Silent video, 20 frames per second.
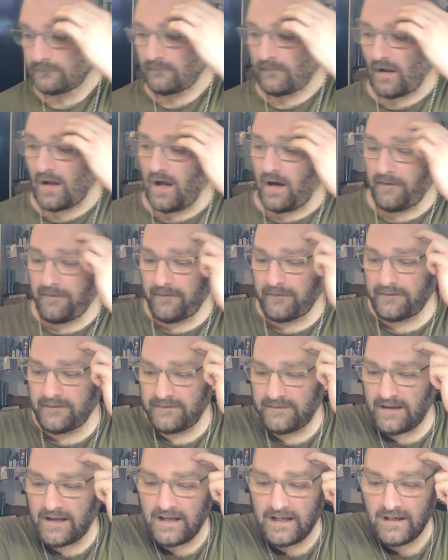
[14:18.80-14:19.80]
other than
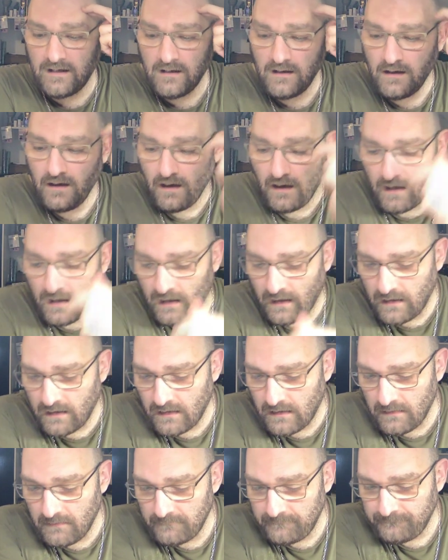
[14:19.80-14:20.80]
that,
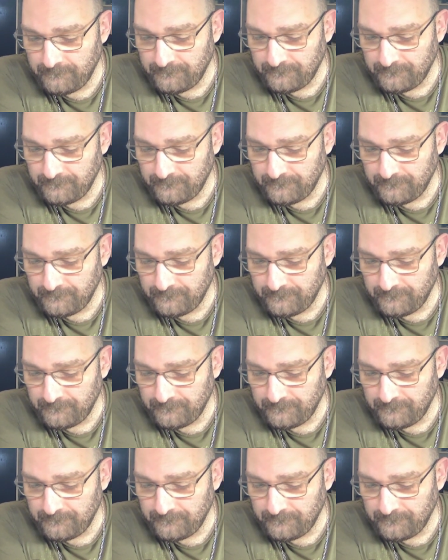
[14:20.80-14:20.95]
um,